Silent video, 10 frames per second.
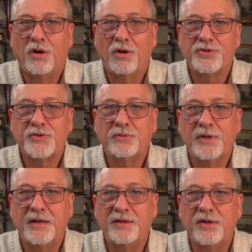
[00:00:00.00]
also
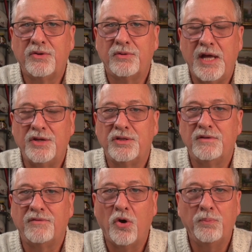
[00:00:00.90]
led to the creation
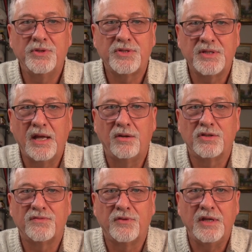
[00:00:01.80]
of open
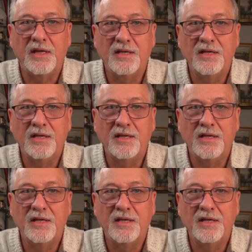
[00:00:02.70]
standards for the